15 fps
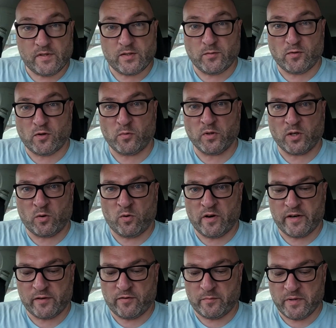So another one
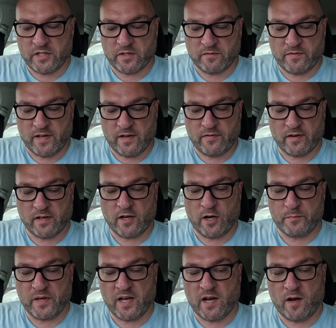acquired for Mission FIFA, a
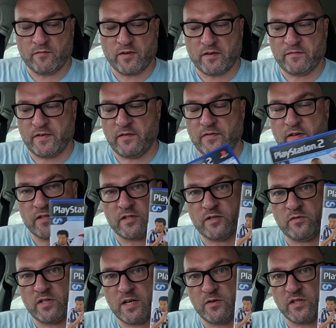copy of FIFA
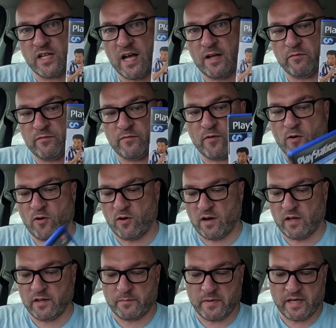2004
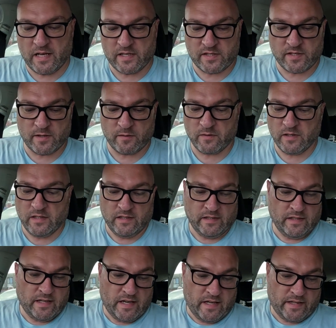on the PS2.
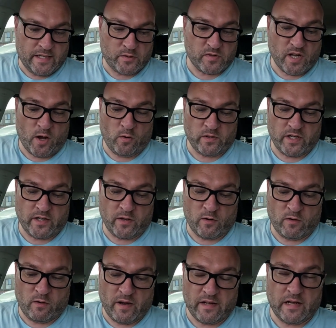This was only
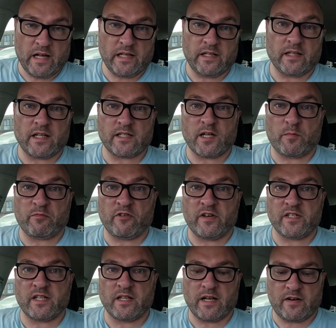€1. Anything that's not
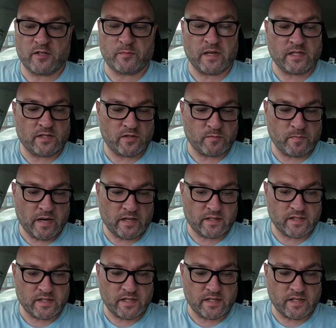priced in there is basically just marked as